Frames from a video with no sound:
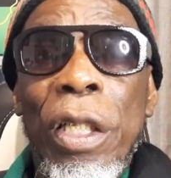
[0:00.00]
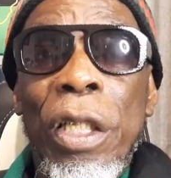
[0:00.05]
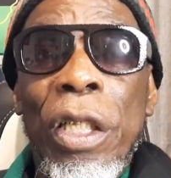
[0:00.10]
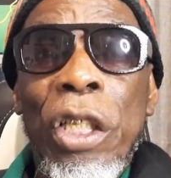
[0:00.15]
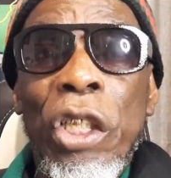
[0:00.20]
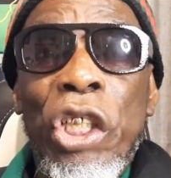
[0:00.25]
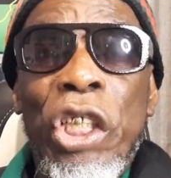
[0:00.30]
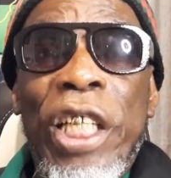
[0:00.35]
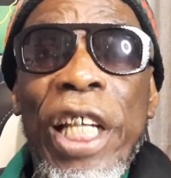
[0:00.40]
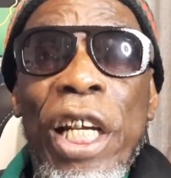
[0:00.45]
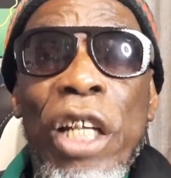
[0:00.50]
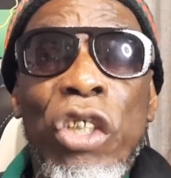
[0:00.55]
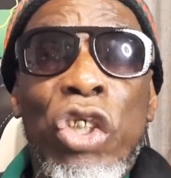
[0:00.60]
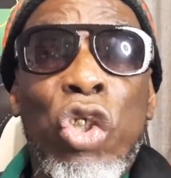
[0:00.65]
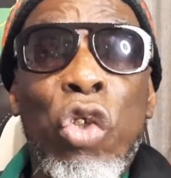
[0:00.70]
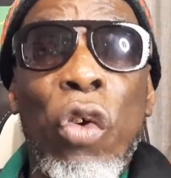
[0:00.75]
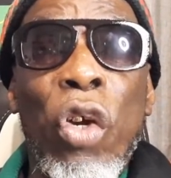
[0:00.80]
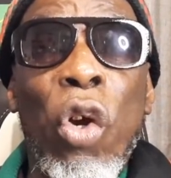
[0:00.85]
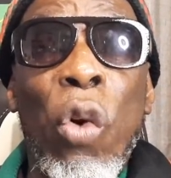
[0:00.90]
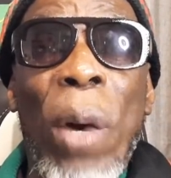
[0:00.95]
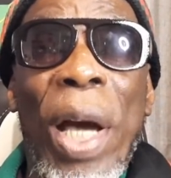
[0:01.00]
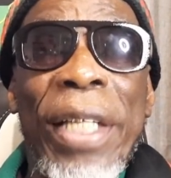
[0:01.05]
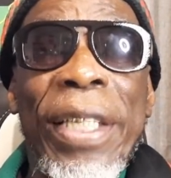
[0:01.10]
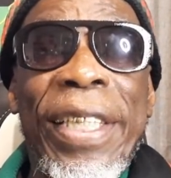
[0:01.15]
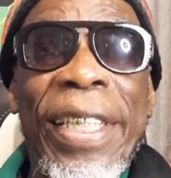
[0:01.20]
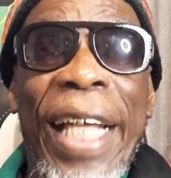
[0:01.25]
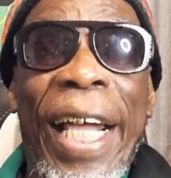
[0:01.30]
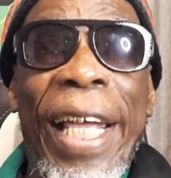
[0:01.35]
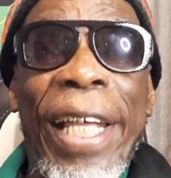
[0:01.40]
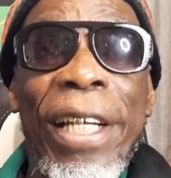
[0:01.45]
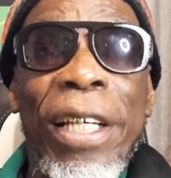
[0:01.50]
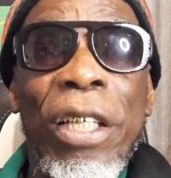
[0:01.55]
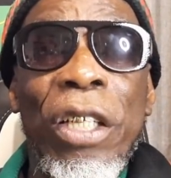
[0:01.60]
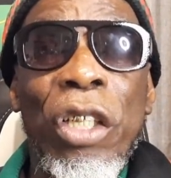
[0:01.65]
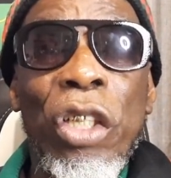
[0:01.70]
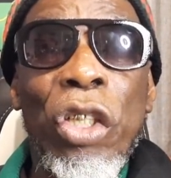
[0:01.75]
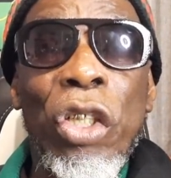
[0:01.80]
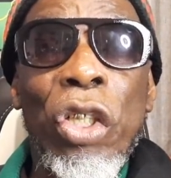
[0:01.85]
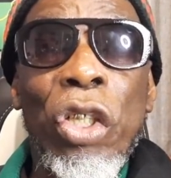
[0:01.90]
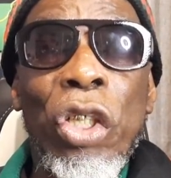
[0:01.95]
she tell the story one side
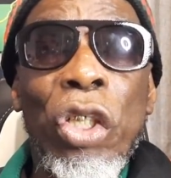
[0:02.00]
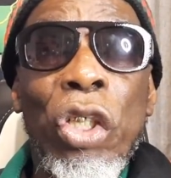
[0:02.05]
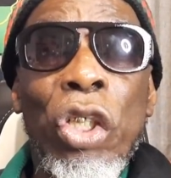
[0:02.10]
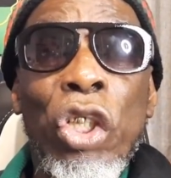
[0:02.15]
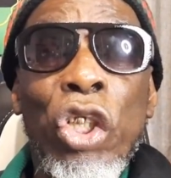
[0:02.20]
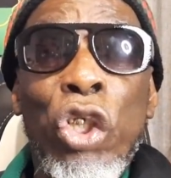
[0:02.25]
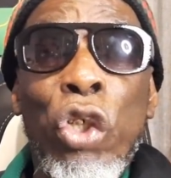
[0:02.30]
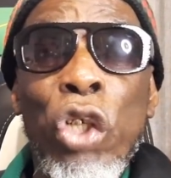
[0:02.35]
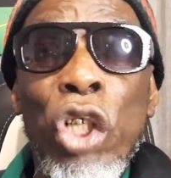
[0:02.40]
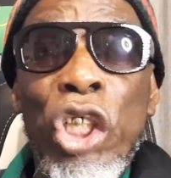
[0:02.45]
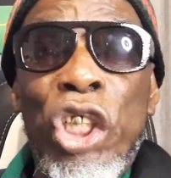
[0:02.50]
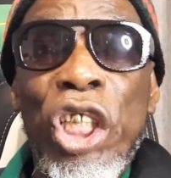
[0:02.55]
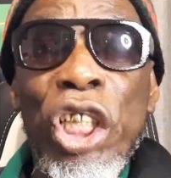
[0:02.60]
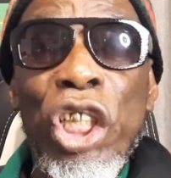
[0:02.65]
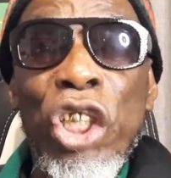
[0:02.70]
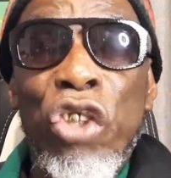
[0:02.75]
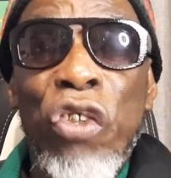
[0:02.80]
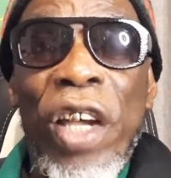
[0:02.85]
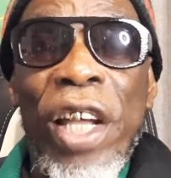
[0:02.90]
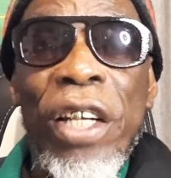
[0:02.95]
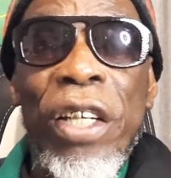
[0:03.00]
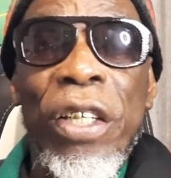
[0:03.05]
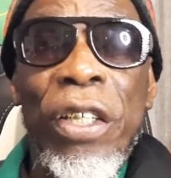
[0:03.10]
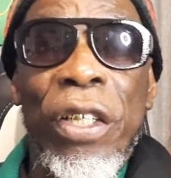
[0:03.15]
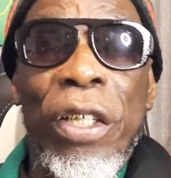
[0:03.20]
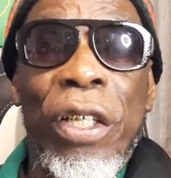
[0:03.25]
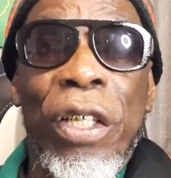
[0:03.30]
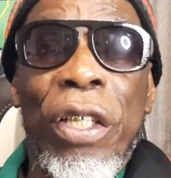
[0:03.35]
to the children,